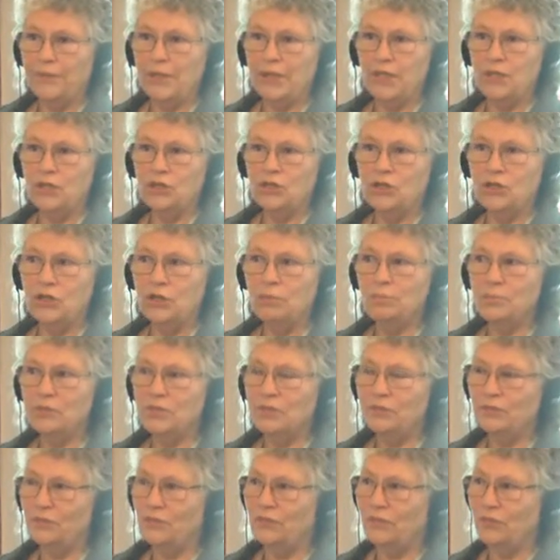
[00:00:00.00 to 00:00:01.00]
In
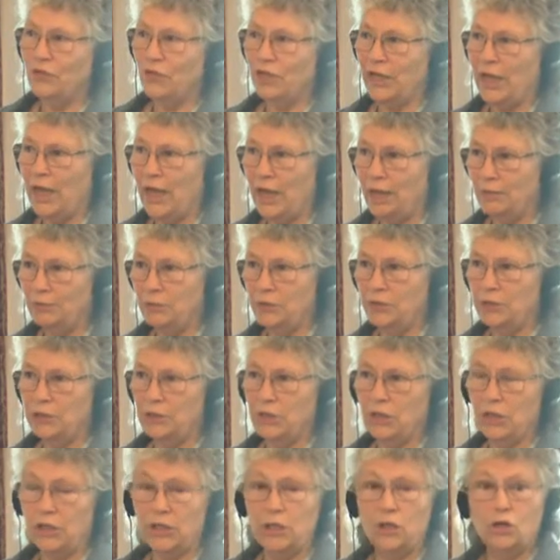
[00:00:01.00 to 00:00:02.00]
terms of a
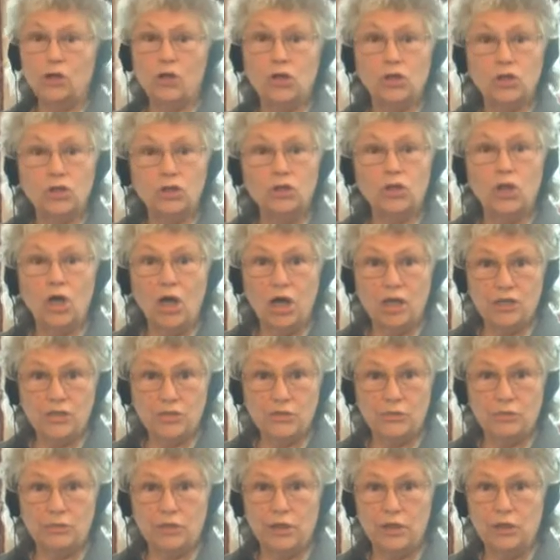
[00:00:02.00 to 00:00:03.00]
vocabulary or a
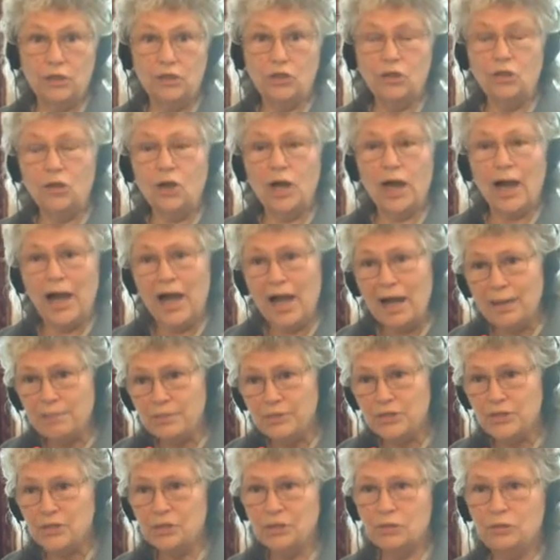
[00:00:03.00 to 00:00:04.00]
glossary, you're
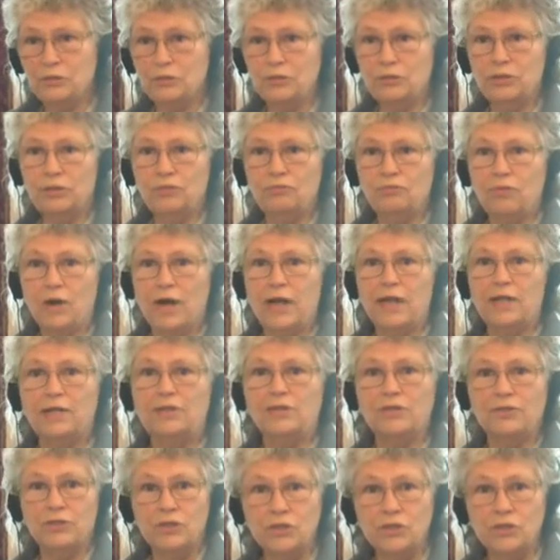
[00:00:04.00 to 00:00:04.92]
absolutely right.